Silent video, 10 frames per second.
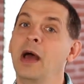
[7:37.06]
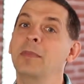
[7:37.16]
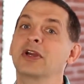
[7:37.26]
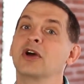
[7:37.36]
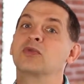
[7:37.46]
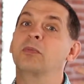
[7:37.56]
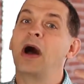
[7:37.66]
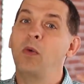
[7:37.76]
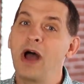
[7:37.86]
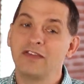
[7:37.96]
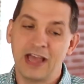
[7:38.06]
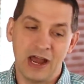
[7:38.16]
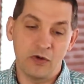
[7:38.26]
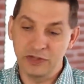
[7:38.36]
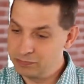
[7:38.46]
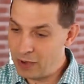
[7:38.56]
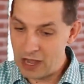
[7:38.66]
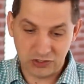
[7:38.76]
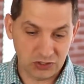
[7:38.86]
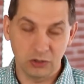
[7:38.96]
because my wife had all these
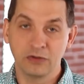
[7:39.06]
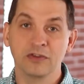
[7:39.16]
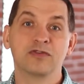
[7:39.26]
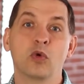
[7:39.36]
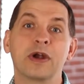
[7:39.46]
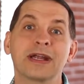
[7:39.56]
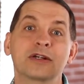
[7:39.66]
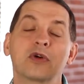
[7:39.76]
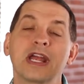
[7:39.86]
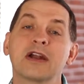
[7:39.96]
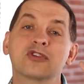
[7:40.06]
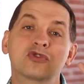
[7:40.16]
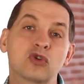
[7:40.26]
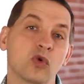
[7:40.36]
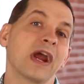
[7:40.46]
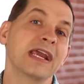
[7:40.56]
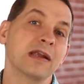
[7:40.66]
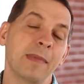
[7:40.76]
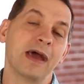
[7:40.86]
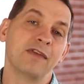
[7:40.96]
boxes all over the floor, and it created a great
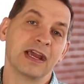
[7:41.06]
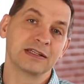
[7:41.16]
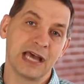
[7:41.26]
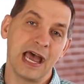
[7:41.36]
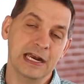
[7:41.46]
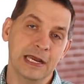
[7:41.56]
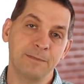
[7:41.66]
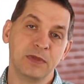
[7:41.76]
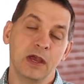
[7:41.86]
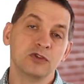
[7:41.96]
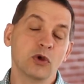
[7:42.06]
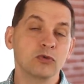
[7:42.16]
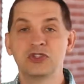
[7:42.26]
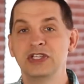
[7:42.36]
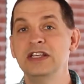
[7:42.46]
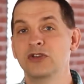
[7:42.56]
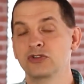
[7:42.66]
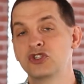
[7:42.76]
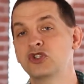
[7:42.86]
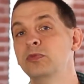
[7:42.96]
amount of anxiety. So C's are
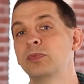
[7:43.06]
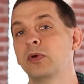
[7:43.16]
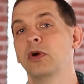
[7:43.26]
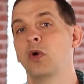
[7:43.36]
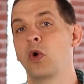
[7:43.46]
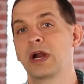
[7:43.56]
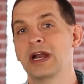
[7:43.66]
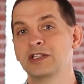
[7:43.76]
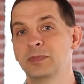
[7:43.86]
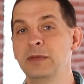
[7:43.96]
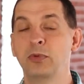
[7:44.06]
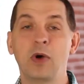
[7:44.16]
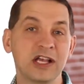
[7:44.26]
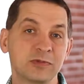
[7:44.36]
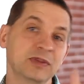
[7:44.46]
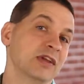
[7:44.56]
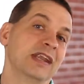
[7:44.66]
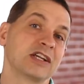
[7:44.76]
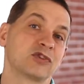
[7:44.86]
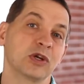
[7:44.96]
super organized people. I spent the
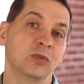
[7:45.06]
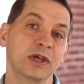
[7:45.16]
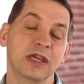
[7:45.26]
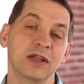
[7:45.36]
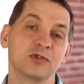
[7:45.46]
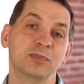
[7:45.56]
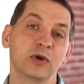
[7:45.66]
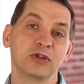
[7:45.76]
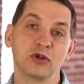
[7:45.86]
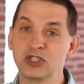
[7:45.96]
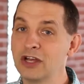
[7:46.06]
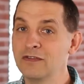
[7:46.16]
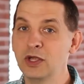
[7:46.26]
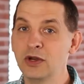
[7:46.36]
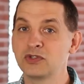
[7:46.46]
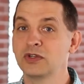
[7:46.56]
next 3 weekends building those shelving units.